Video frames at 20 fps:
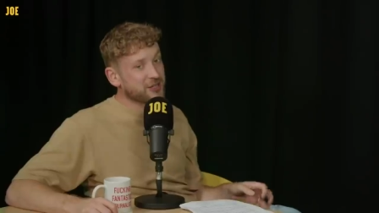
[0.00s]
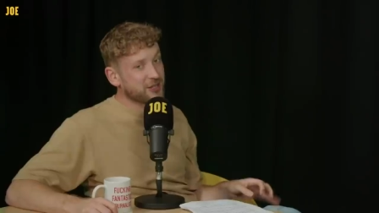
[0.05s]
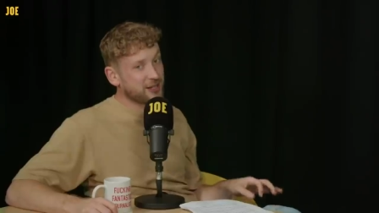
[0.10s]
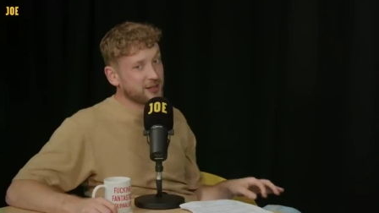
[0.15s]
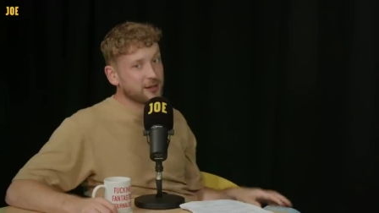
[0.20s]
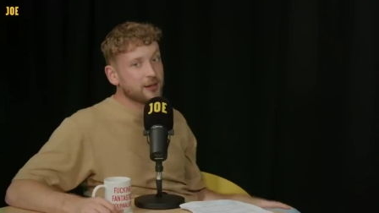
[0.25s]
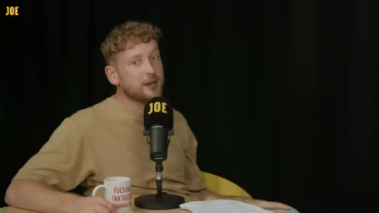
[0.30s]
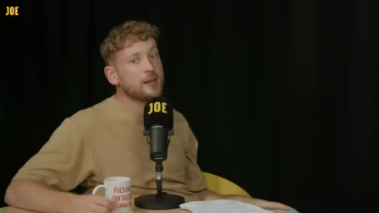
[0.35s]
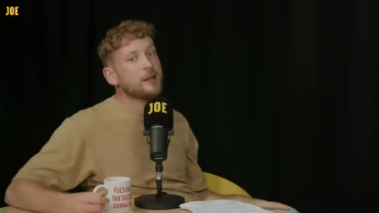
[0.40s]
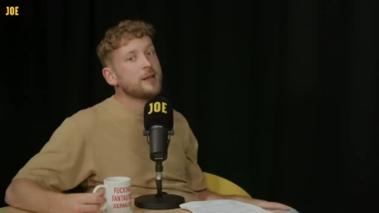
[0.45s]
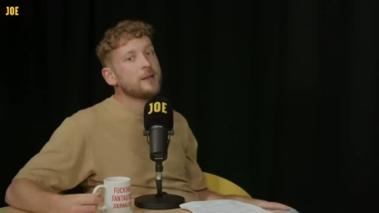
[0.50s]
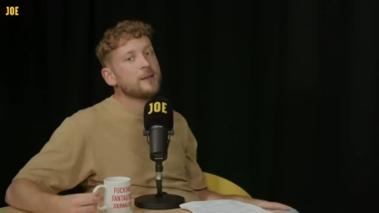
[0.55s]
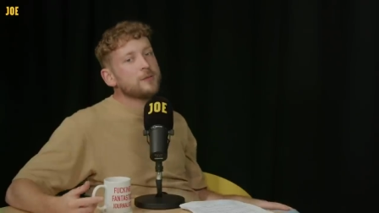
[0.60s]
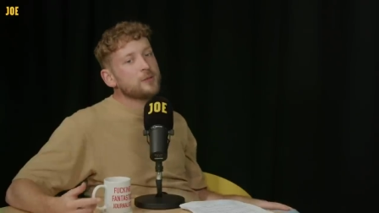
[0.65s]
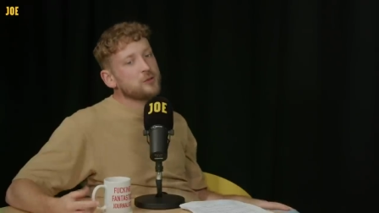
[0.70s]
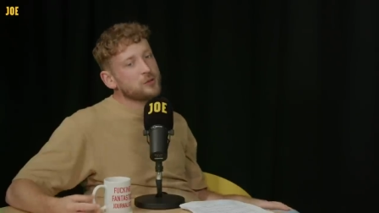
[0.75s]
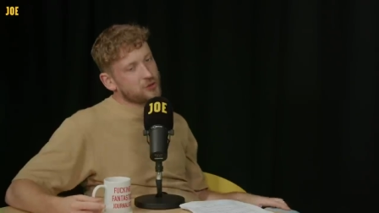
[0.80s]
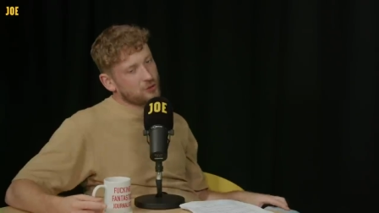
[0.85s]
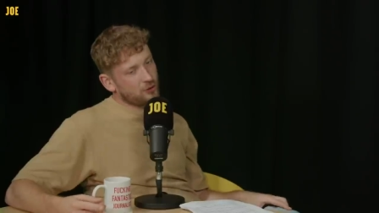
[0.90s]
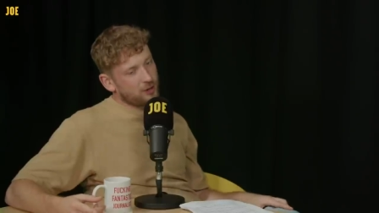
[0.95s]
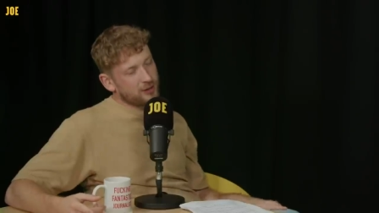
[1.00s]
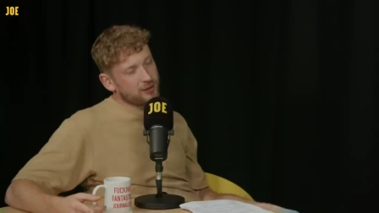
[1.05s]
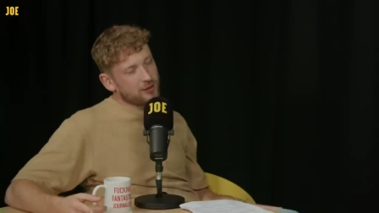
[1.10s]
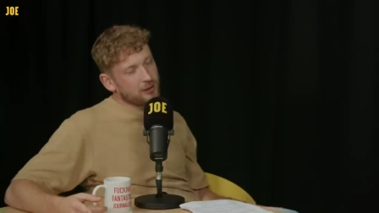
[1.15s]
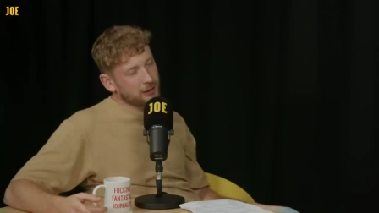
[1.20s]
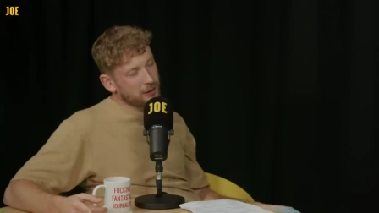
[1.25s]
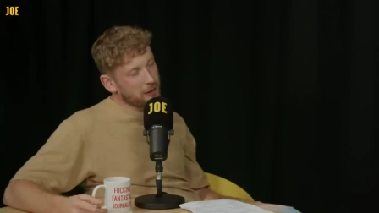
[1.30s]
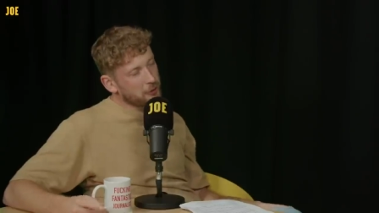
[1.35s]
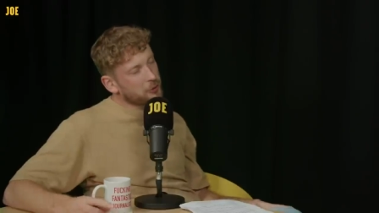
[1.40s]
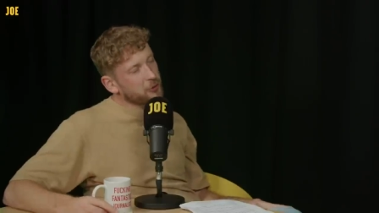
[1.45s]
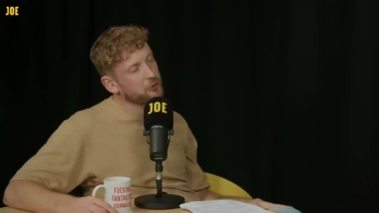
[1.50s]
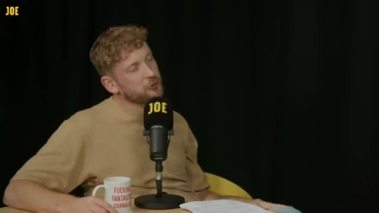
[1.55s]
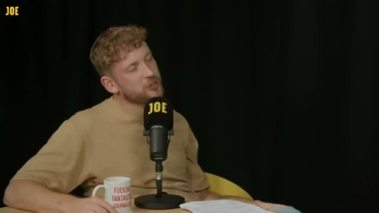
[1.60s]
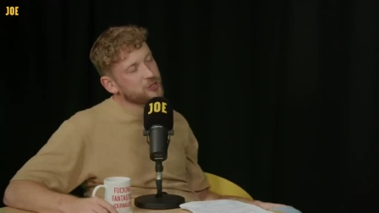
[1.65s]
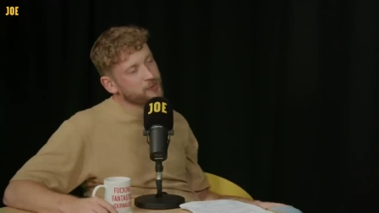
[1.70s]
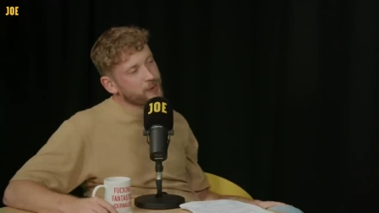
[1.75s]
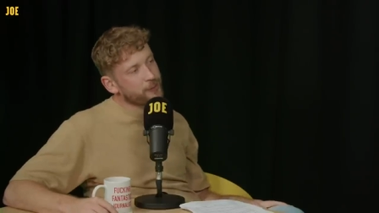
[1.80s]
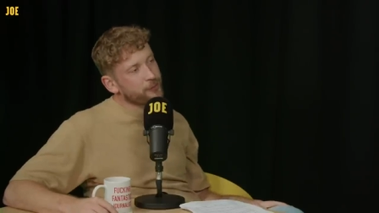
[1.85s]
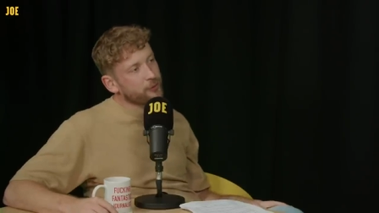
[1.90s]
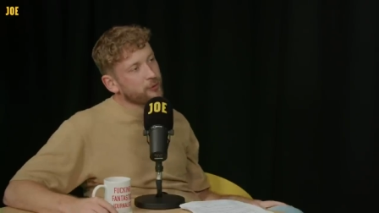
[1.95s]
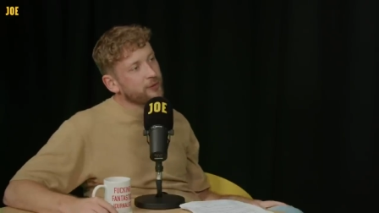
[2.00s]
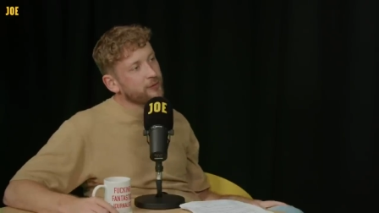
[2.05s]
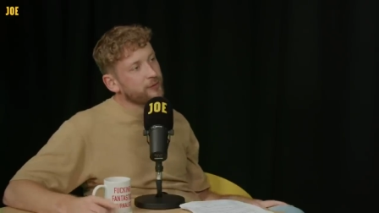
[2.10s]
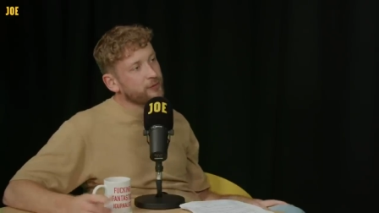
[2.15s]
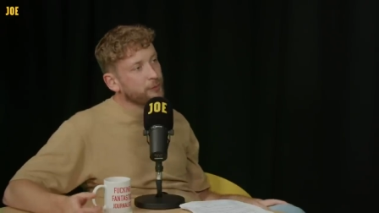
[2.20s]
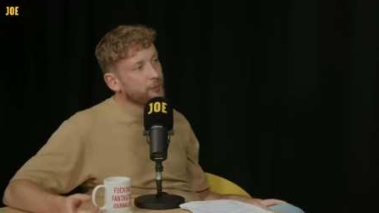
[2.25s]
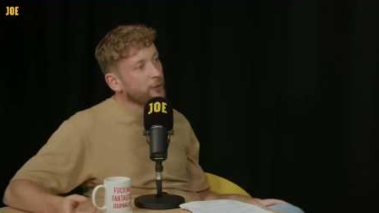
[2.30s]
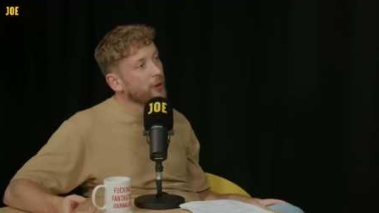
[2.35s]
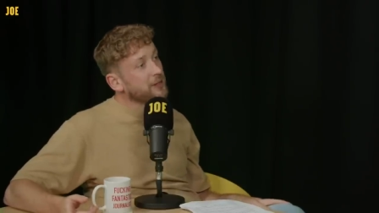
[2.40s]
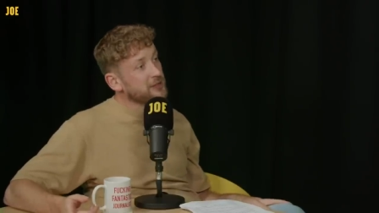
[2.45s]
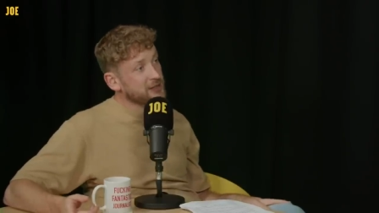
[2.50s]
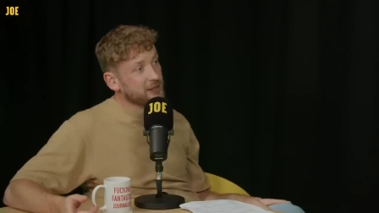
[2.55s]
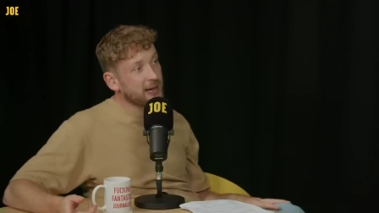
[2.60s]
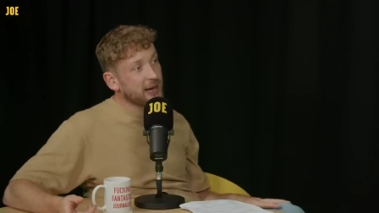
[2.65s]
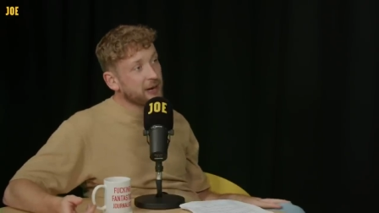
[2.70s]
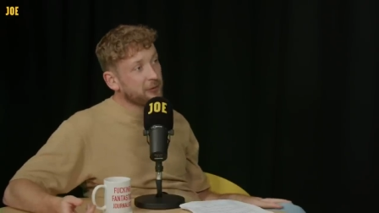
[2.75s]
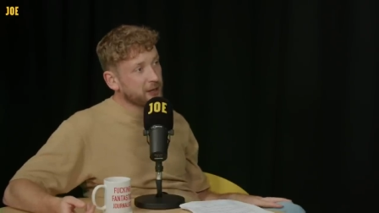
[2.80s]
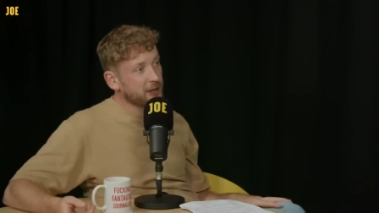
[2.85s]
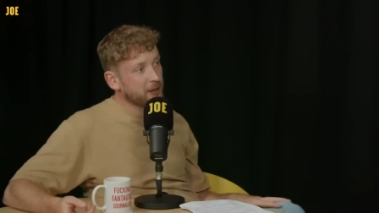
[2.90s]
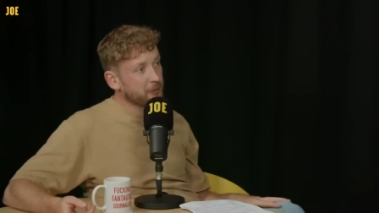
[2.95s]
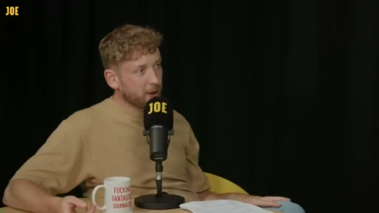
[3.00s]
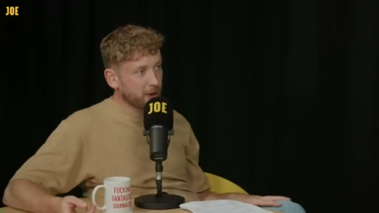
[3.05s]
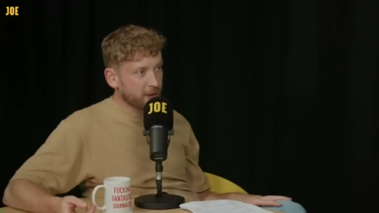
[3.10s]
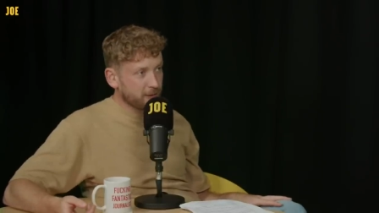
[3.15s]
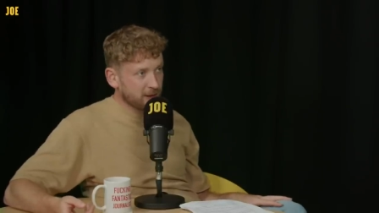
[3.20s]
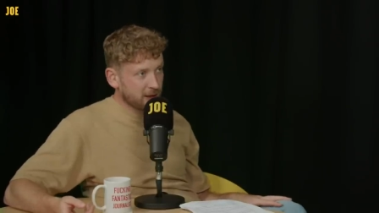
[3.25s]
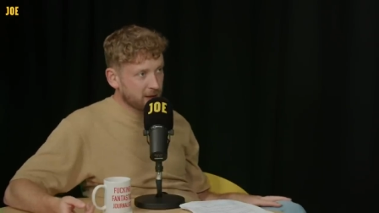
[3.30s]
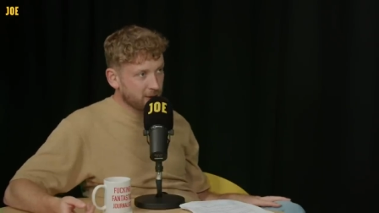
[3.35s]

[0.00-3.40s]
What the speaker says: as in, sorry, the local newspaper of the Brighton area, right?